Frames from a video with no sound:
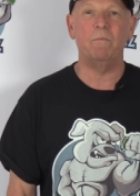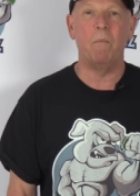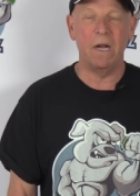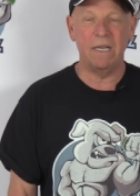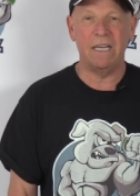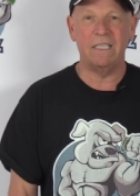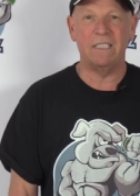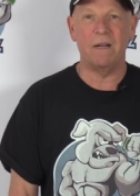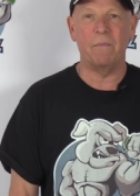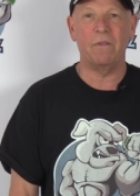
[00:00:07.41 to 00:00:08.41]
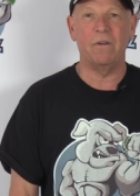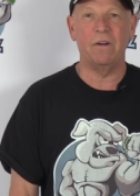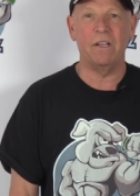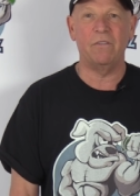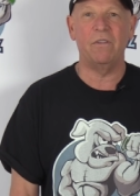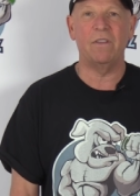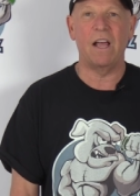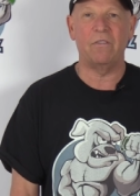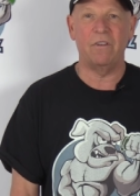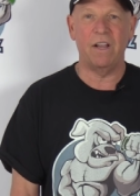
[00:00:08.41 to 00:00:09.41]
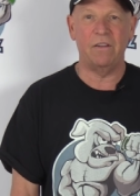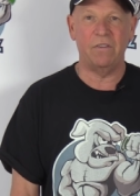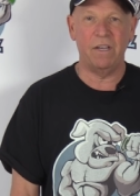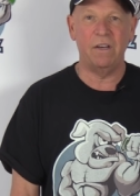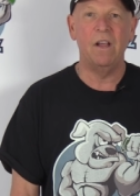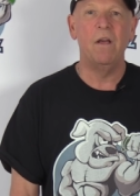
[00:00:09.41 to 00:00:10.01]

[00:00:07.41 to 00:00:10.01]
Monday, December 30th, 2019.